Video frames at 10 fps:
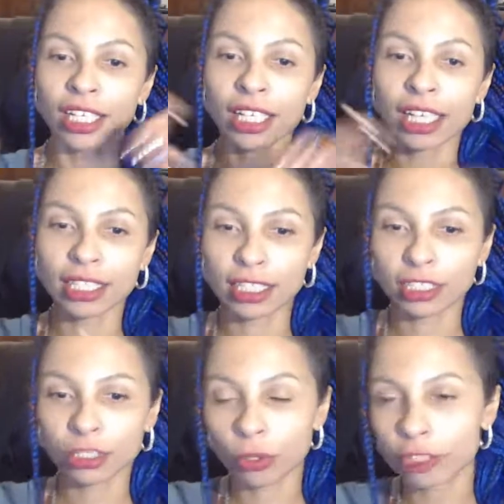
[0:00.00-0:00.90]
it
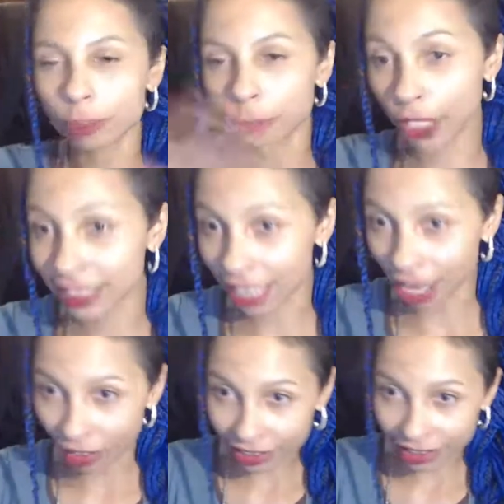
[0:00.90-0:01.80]
sort of spreads
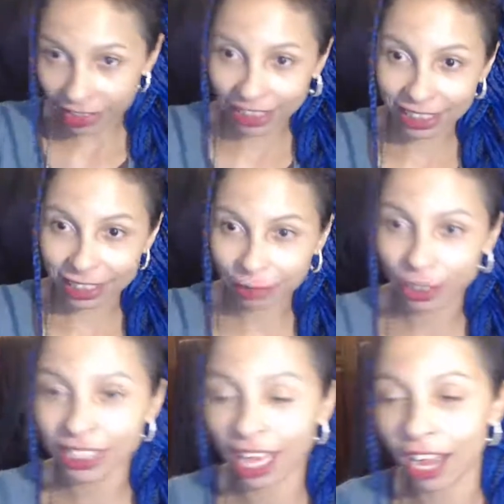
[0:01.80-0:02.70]
out. It
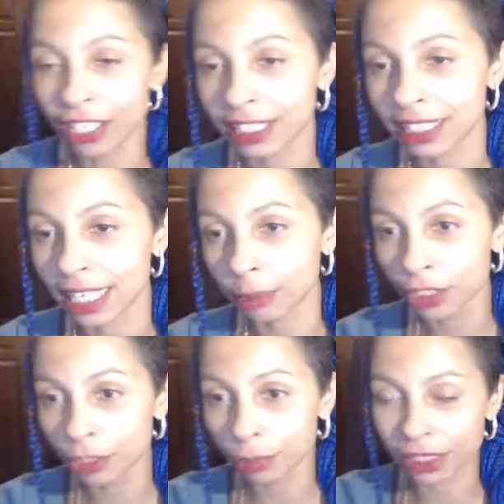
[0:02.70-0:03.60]
spreads out, and it's able
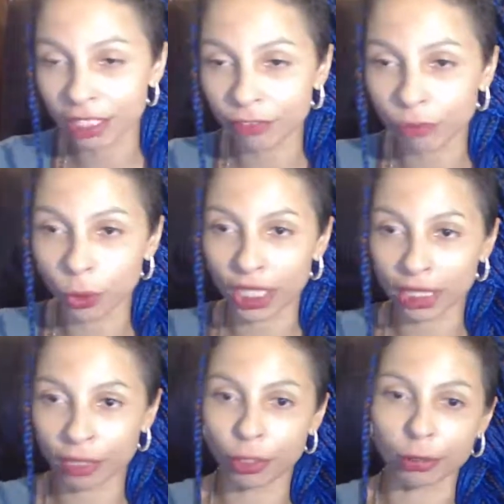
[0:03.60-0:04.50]
to perceive more
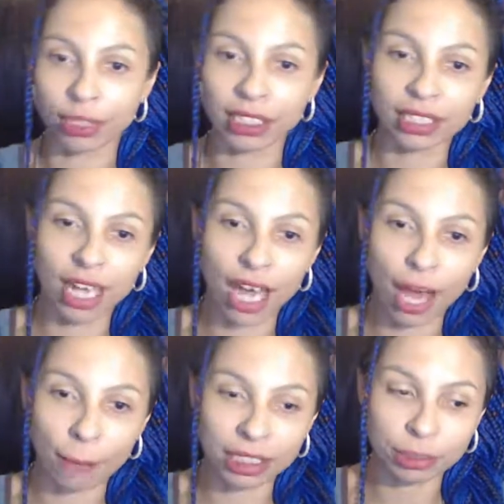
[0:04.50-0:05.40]
in the moment.
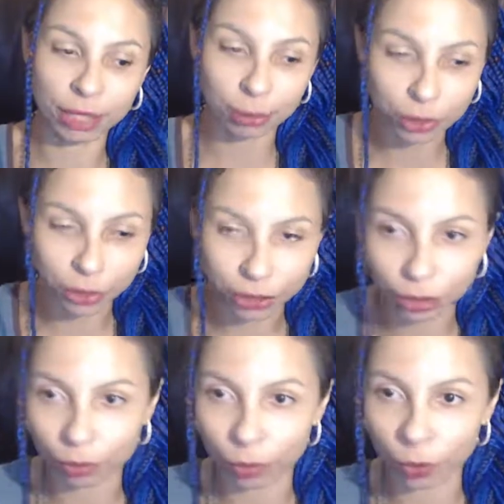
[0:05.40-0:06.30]
It's able to
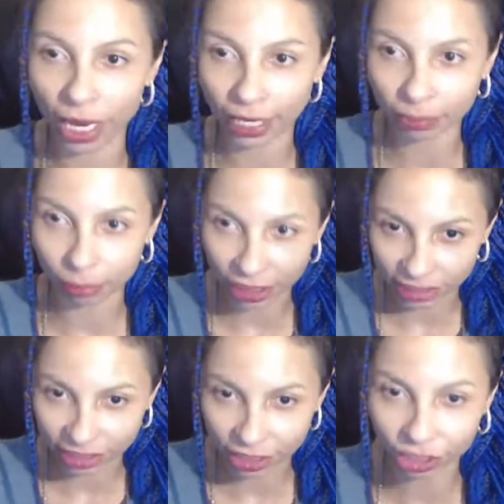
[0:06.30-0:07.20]
do more and make
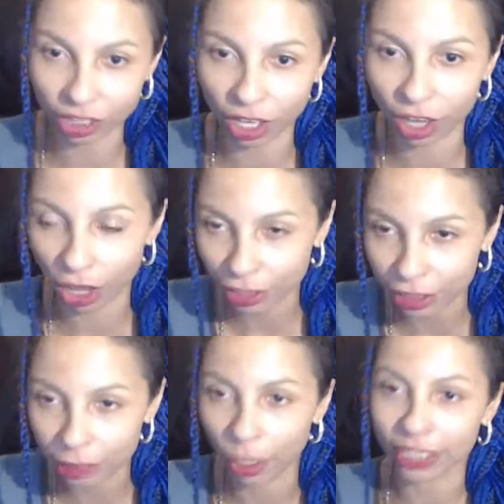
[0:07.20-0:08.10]
decisions on the
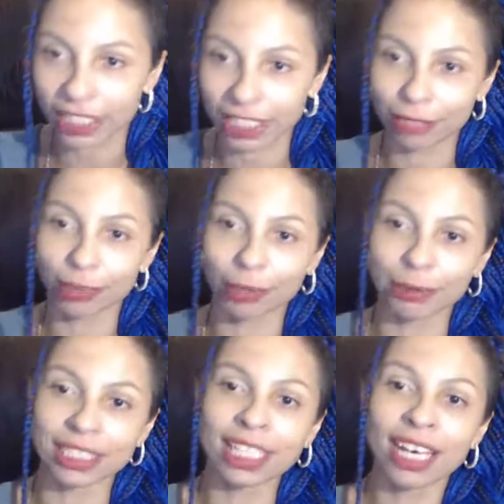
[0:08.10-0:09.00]
spot in the
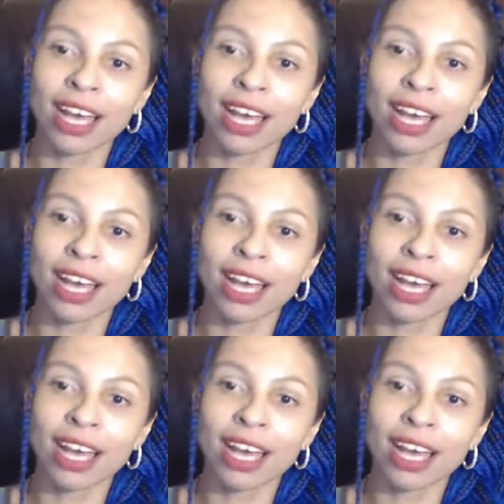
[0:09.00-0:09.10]
moment,